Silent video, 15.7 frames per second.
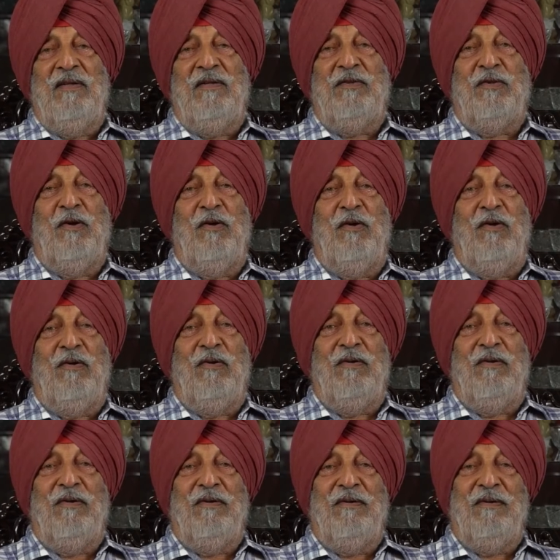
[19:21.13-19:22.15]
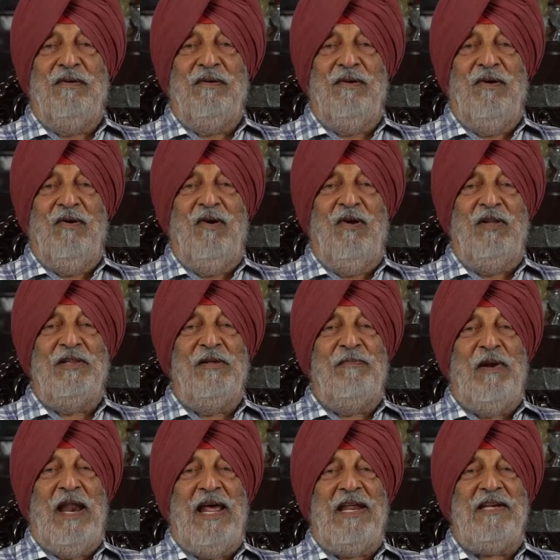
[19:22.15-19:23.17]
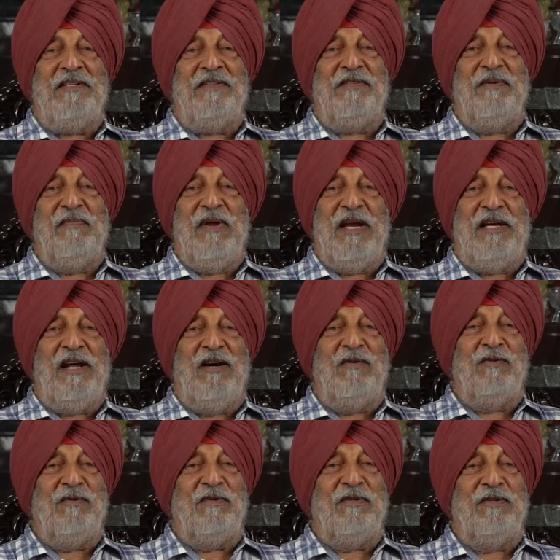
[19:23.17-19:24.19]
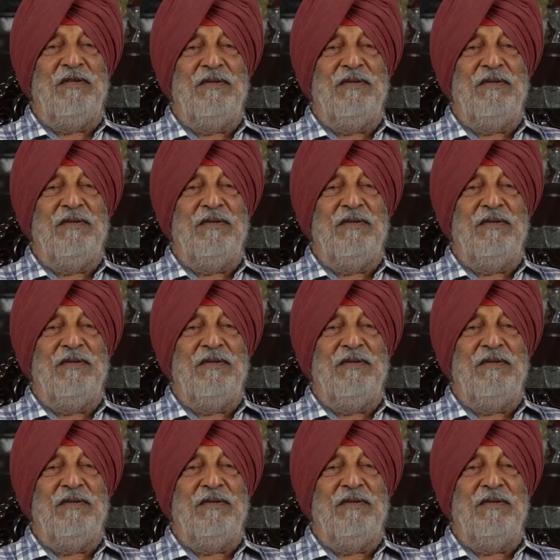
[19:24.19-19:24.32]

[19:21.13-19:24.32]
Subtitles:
So, all the plans made out,